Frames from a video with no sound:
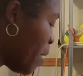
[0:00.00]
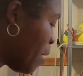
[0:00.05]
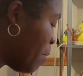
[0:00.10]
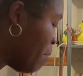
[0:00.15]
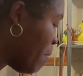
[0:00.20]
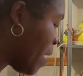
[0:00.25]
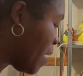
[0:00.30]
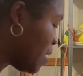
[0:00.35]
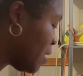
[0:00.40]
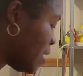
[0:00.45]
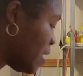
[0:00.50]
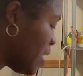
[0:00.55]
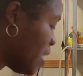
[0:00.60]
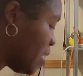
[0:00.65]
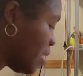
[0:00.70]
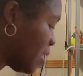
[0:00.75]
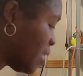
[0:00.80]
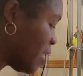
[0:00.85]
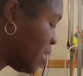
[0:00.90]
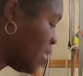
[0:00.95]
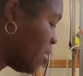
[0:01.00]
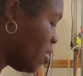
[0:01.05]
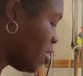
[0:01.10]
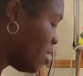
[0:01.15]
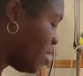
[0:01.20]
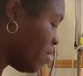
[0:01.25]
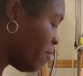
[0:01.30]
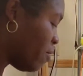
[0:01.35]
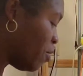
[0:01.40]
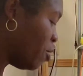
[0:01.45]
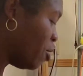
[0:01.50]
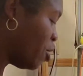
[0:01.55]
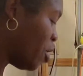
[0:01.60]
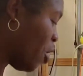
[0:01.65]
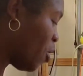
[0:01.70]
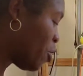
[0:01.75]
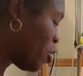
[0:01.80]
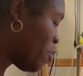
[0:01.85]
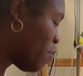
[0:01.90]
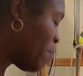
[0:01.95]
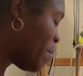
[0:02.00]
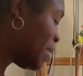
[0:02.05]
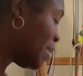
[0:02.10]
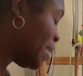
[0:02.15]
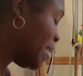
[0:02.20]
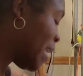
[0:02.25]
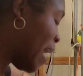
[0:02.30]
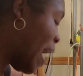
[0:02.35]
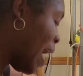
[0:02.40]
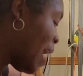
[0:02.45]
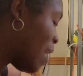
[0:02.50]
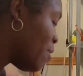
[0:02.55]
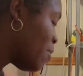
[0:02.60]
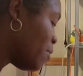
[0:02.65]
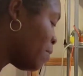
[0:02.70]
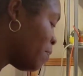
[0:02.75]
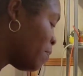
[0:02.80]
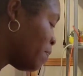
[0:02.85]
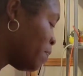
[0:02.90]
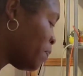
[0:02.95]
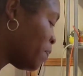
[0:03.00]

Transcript: better make this. If you don't, you're missing out.